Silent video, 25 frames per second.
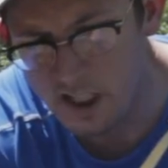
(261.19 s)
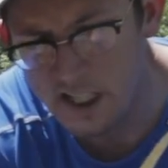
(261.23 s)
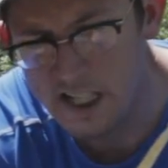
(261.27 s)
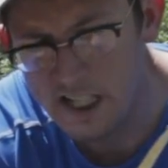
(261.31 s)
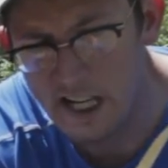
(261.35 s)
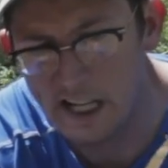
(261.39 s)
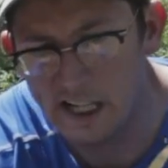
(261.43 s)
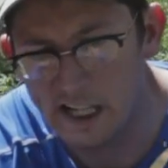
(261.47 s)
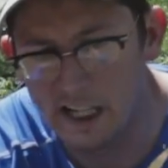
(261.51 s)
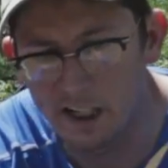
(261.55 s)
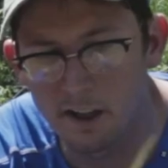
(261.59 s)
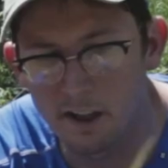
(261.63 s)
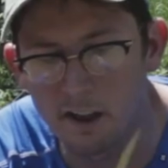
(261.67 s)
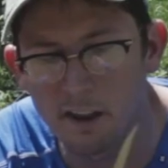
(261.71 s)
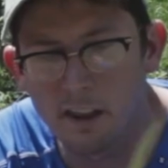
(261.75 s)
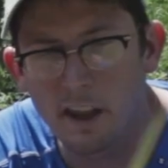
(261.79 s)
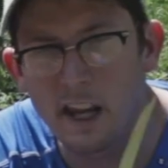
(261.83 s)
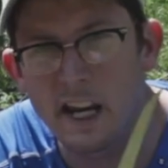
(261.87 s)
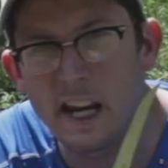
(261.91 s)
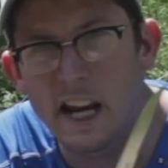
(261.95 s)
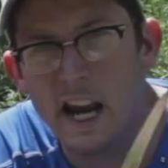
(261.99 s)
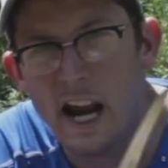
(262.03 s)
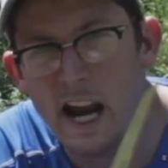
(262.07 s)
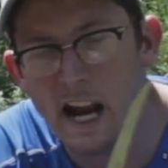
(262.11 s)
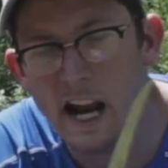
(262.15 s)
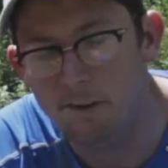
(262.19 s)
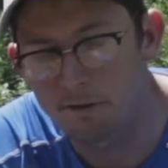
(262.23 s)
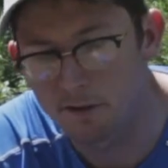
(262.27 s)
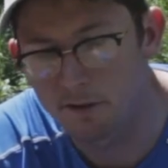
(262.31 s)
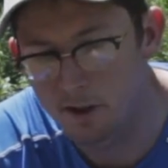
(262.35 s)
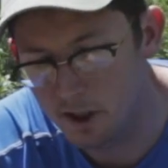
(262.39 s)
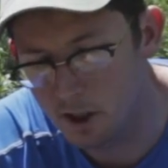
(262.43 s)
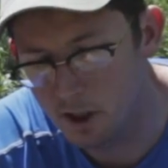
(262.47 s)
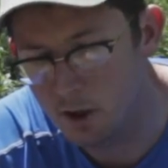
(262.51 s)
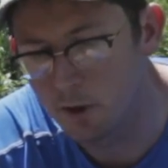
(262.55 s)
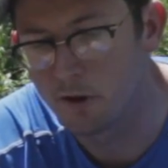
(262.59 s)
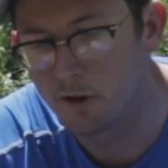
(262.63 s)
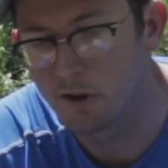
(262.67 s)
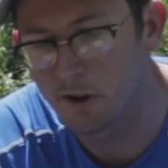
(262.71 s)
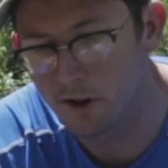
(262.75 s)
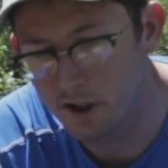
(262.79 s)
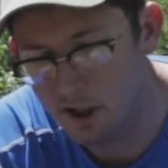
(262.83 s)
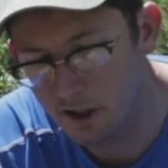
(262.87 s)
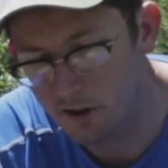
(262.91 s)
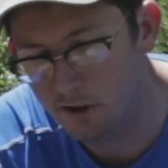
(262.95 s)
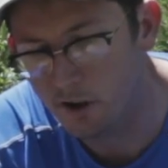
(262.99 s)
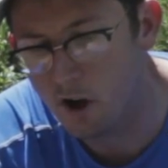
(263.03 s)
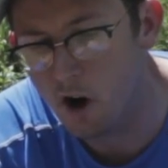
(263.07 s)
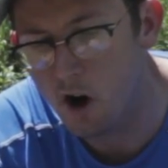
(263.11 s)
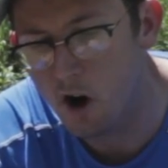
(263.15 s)
And they have to use
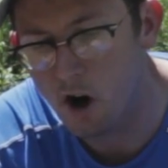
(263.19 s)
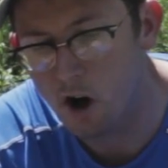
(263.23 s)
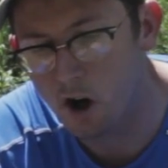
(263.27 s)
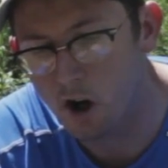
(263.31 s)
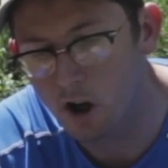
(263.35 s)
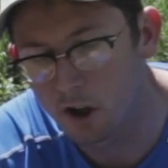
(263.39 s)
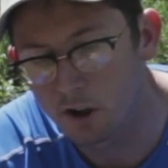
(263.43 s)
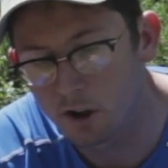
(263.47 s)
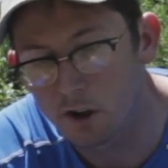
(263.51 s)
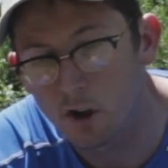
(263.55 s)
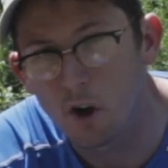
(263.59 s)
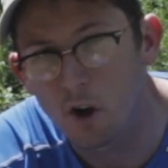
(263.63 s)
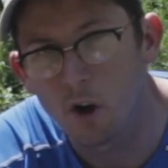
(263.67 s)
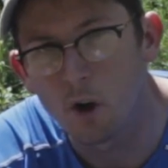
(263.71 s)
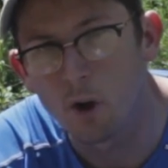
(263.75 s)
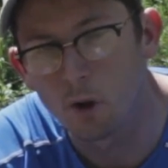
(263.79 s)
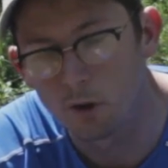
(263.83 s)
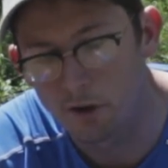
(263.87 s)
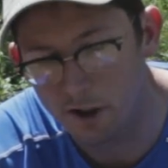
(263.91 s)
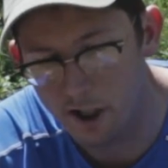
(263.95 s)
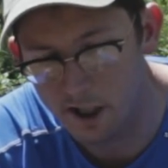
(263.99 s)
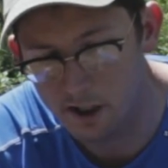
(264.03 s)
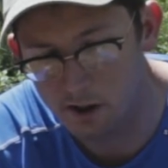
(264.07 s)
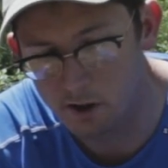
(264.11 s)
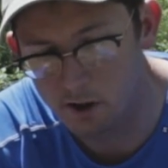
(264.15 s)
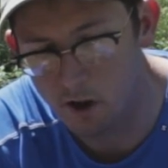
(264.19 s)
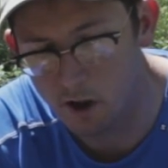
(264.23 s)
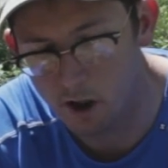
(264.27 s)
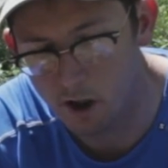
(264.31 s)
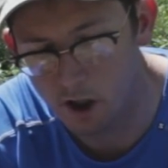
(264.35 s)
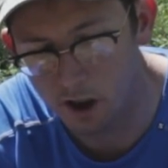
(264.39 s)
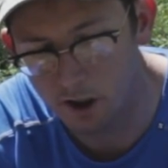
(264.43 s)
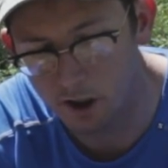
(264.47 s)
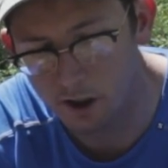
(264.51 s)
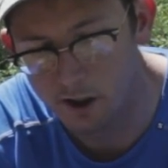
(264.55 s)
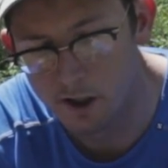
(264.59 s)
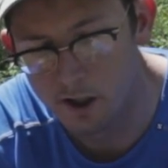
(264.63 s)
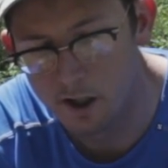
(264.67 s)
these hard all day long.